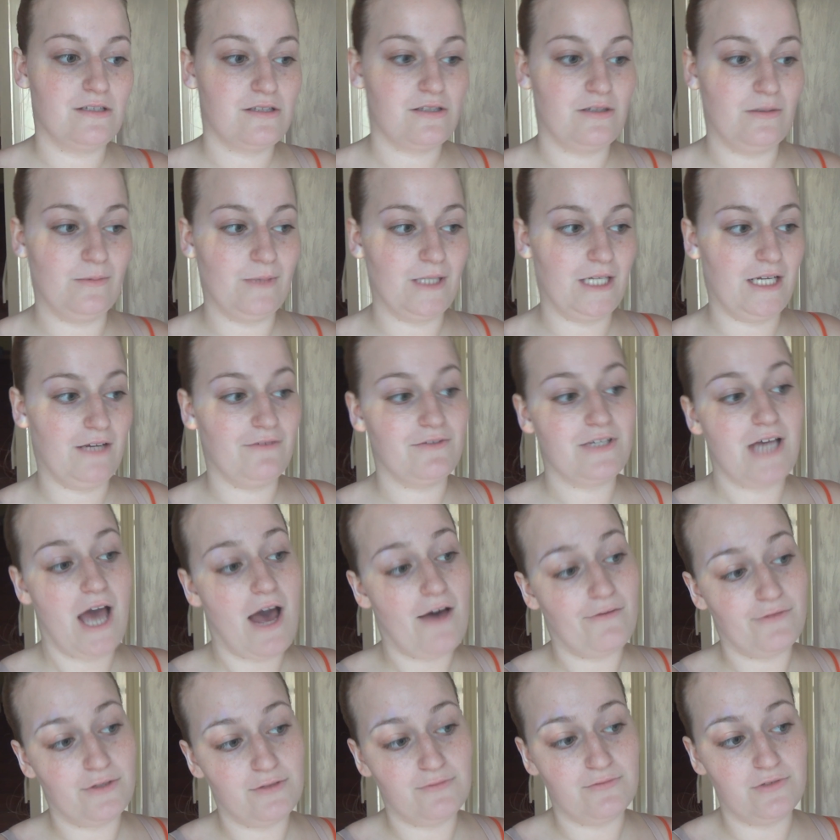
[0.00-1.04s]
So I'm going to
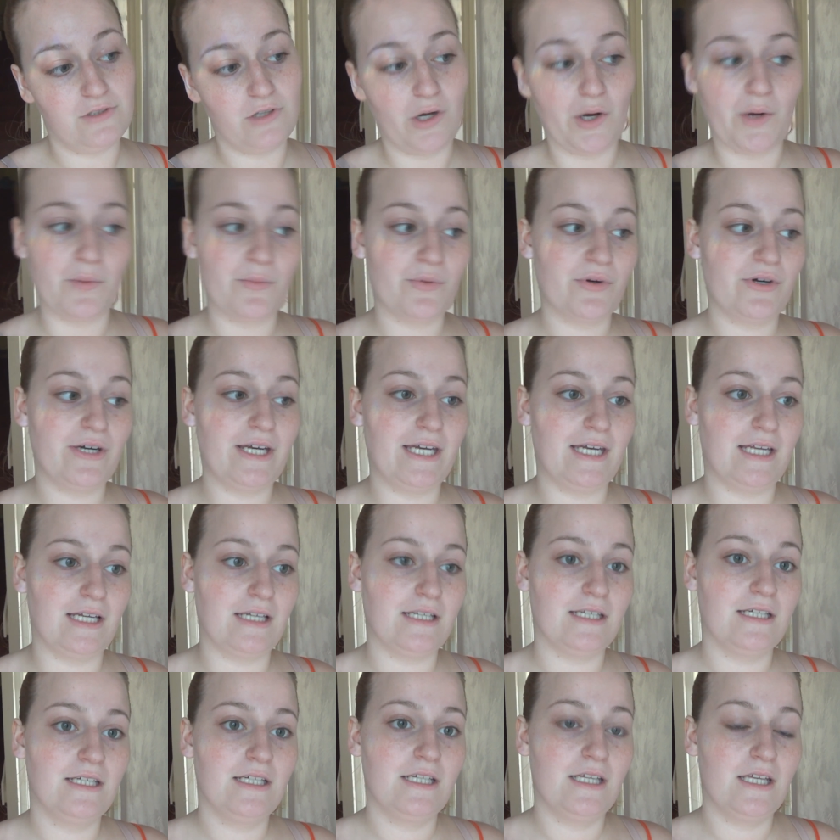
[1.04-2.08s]
have the flooring put
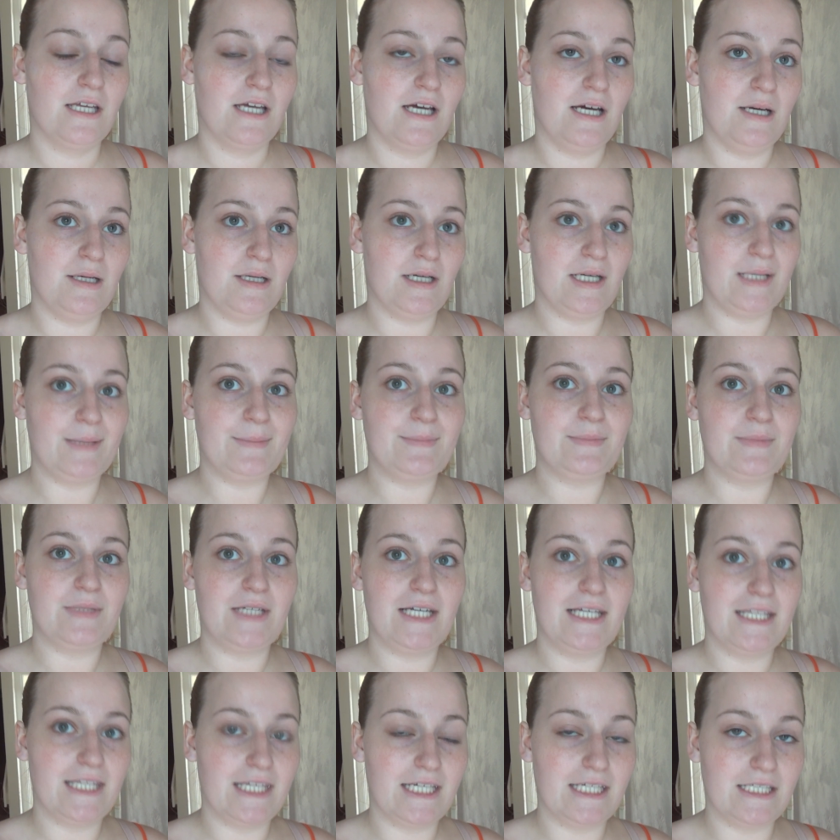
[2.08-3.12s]
in
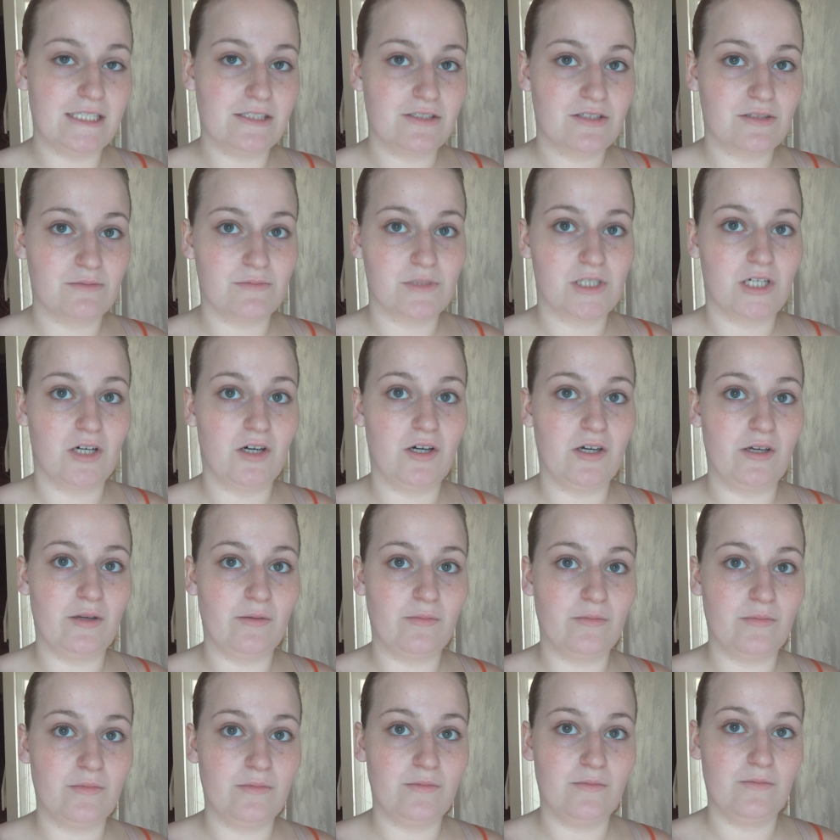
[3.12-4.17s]
and then
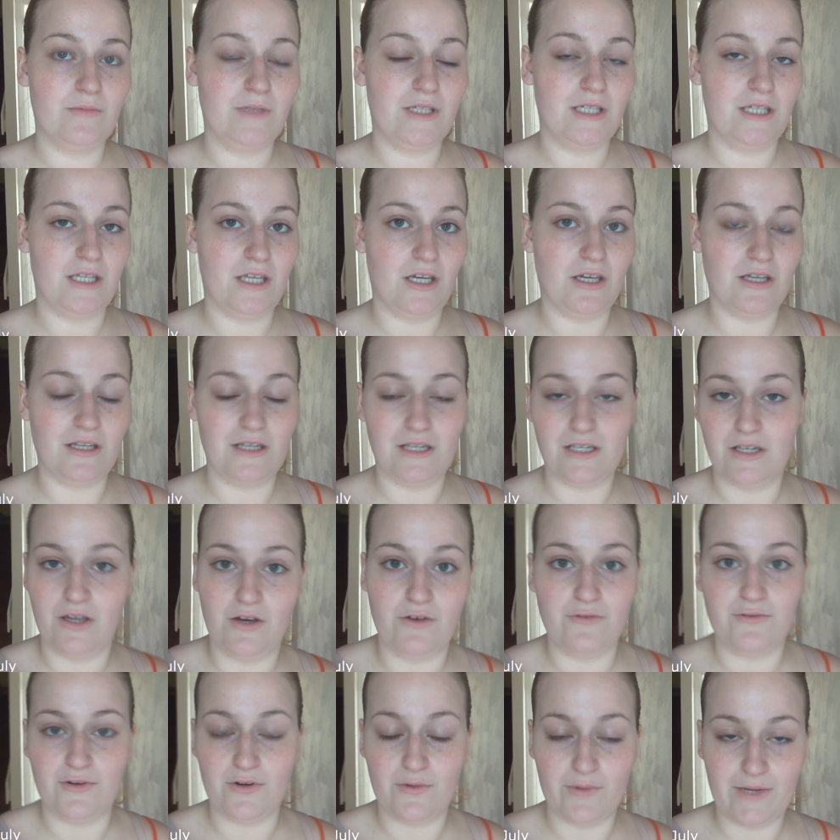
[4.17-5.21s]
sometime in
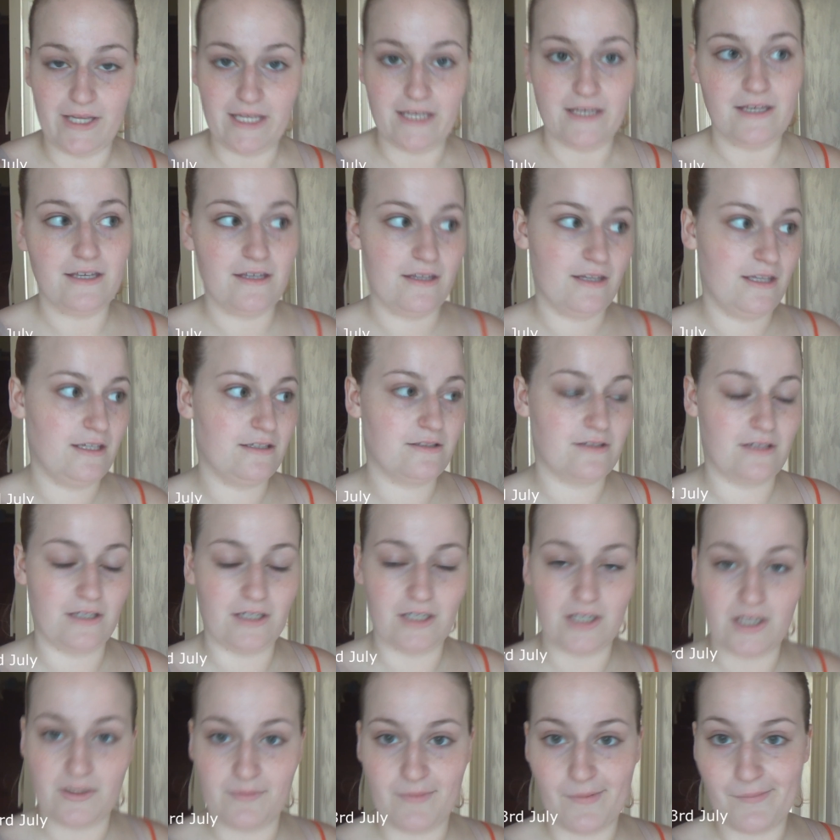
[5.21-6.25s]
over a week he's
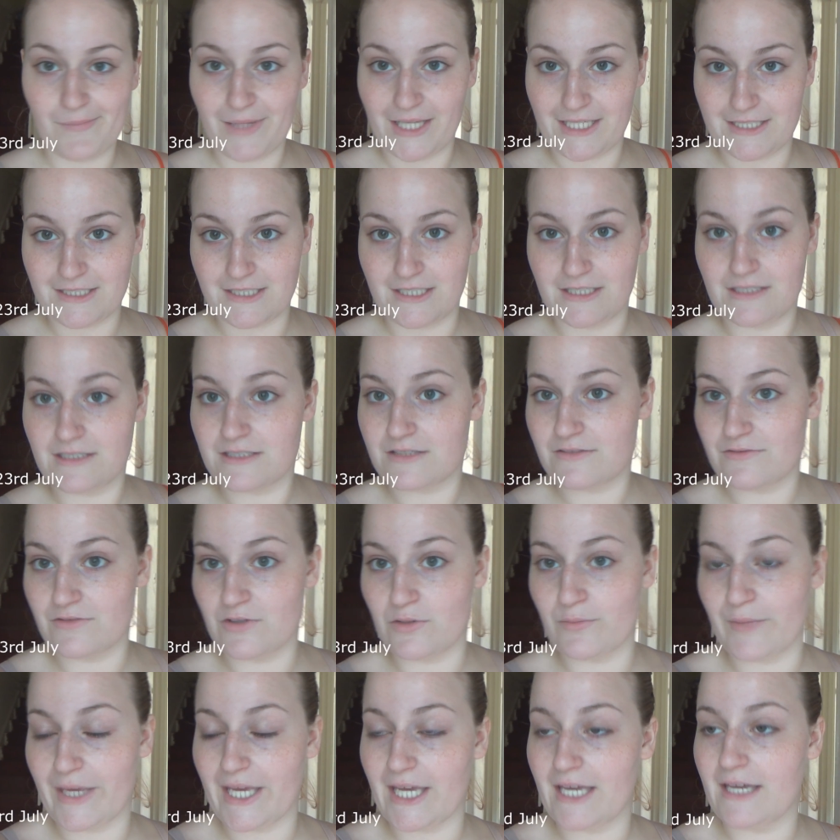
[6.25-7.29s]
going to come and plaster this
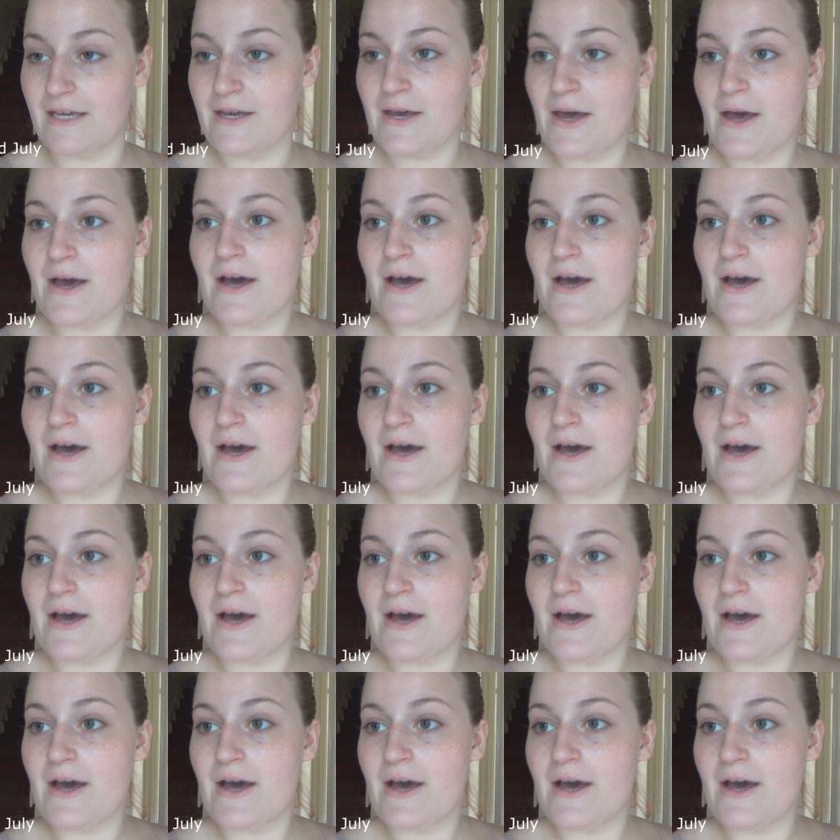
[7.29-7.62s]
for me.